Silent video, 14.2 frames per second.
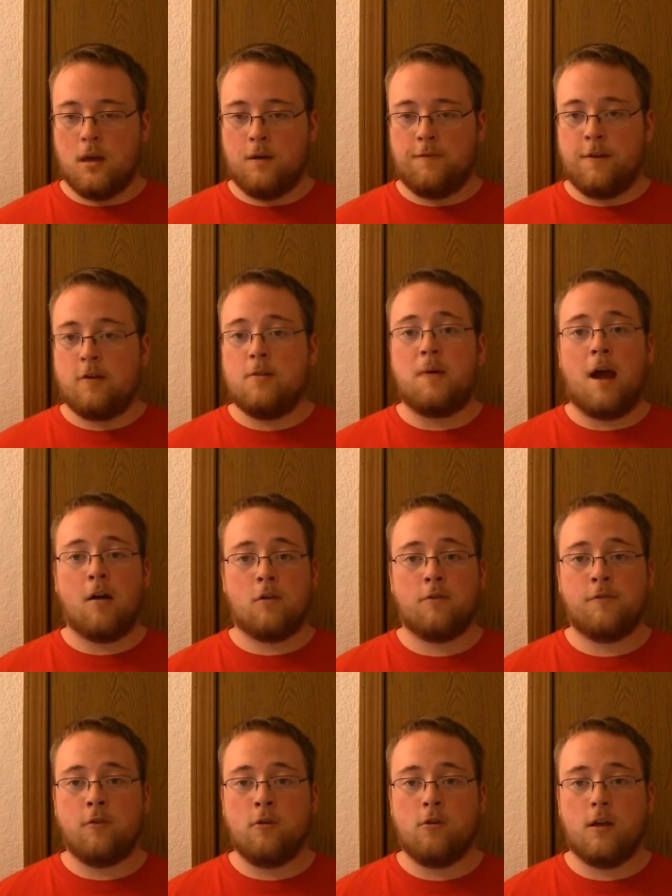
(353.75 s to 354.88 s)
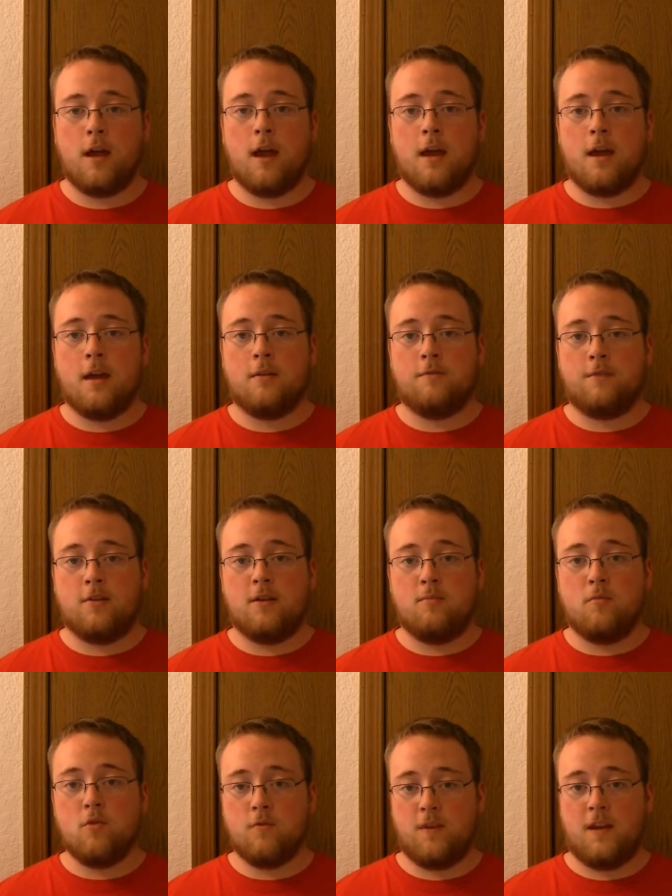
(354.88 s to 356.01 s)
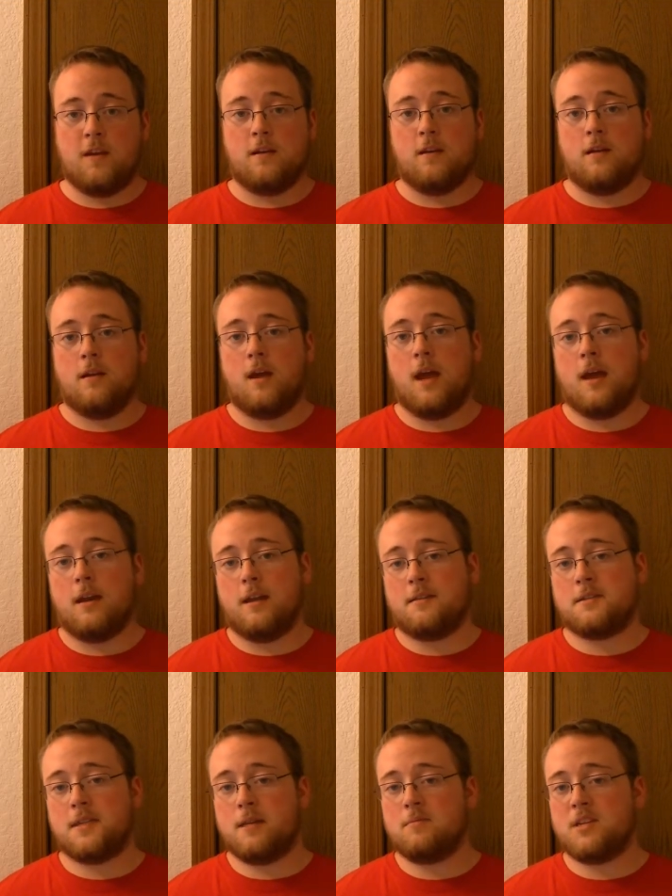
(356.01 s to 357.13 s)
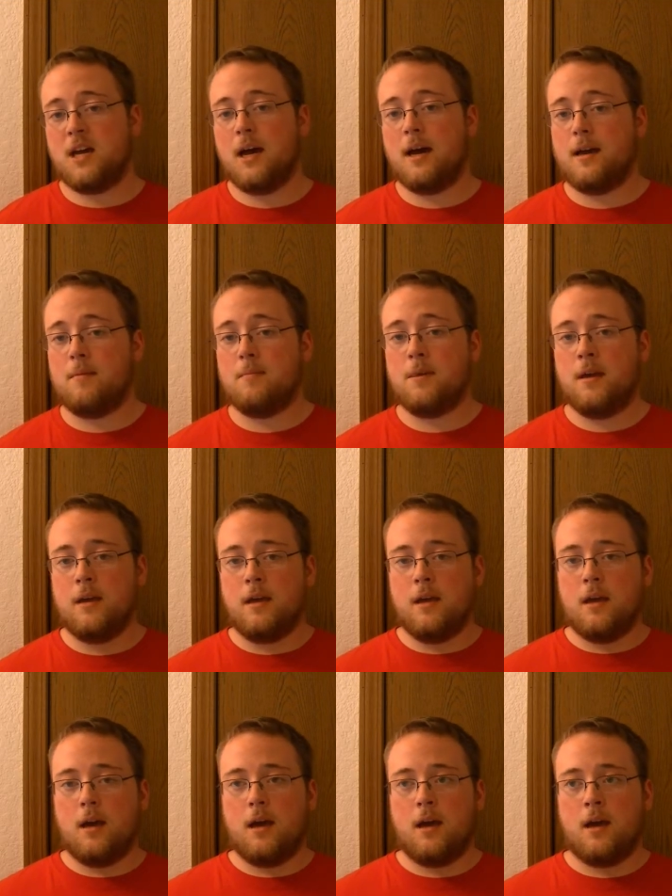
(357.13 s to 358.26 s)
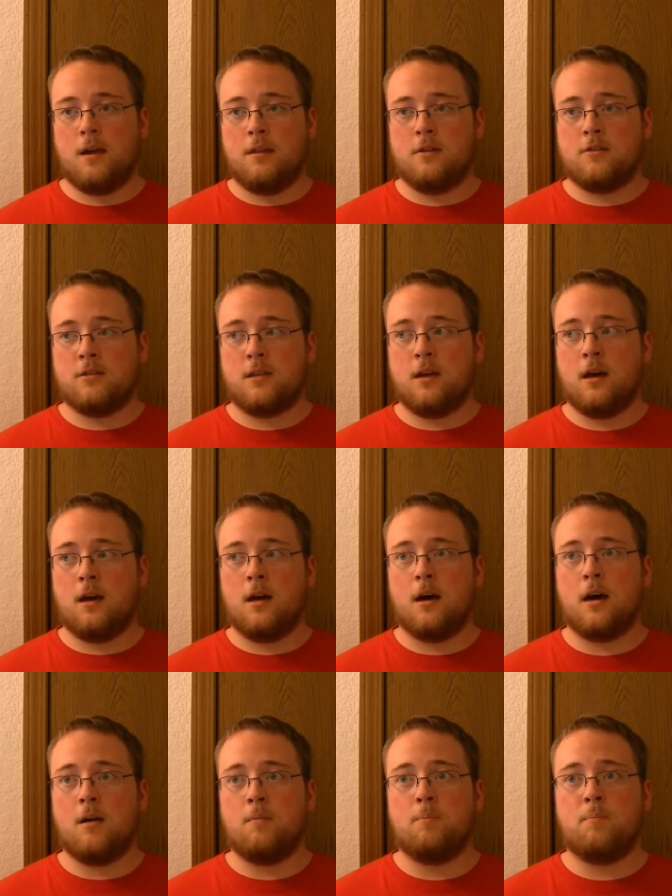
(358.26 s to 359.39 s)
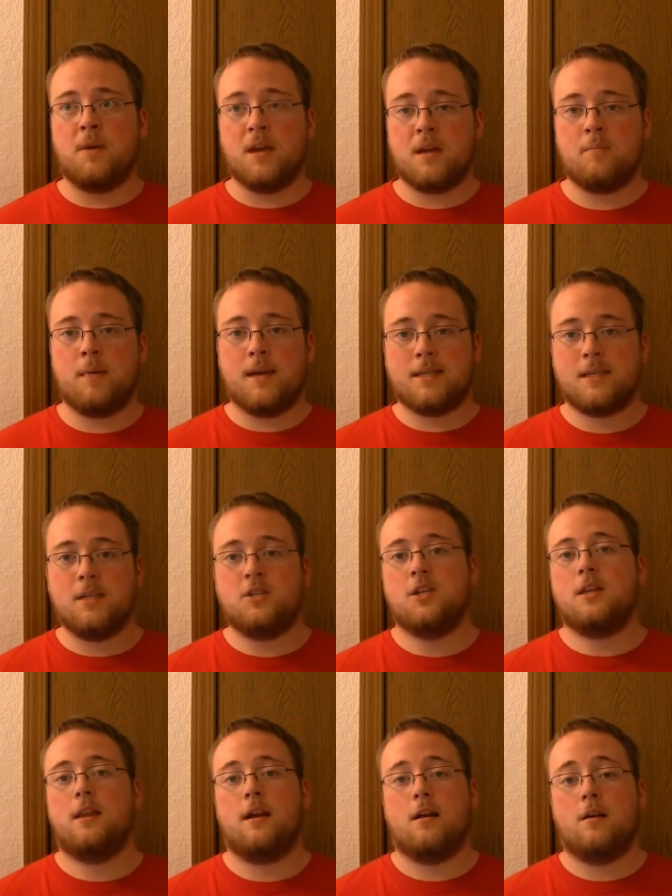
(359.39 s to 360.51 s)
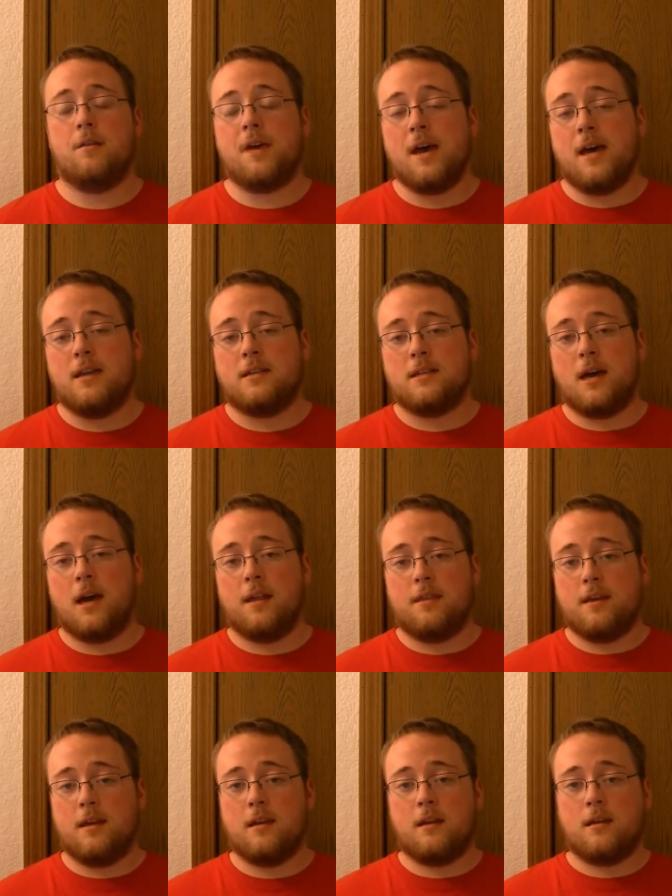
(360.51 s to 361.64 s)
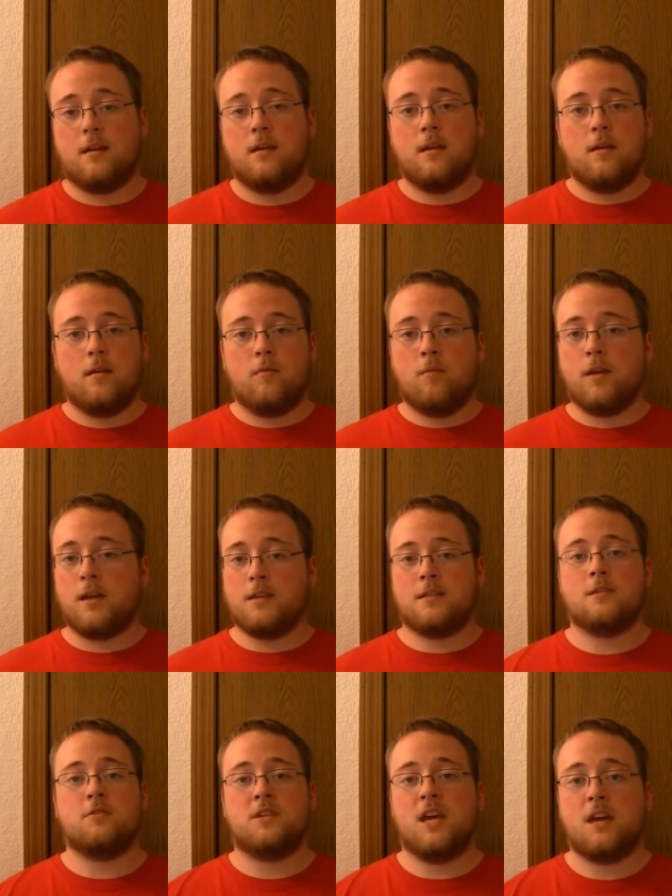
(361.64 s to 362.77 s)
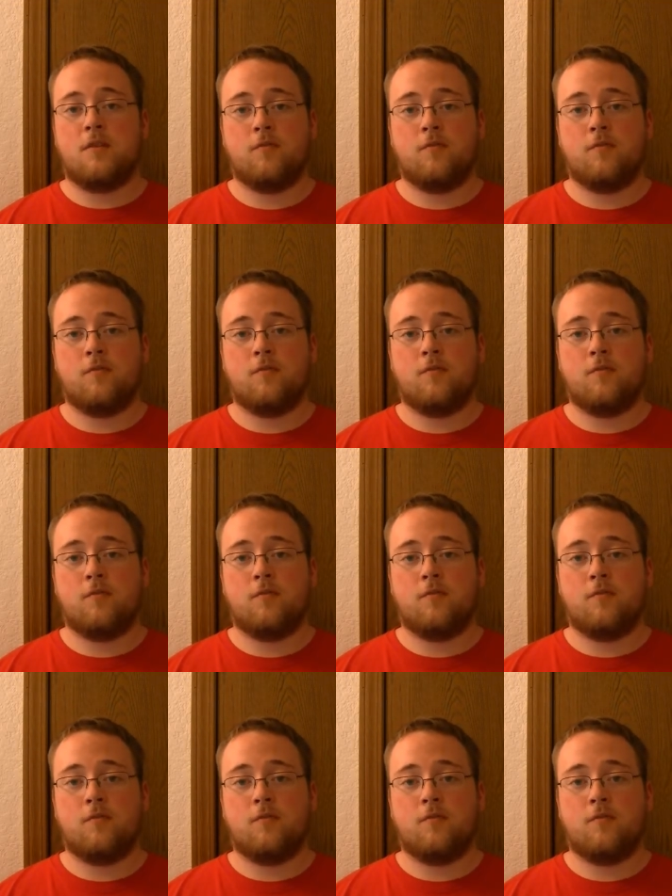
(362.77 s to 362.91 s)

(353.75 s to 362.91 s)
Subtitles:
very powerful and very moving. And at the same time, there's a big message in there that I think we can still take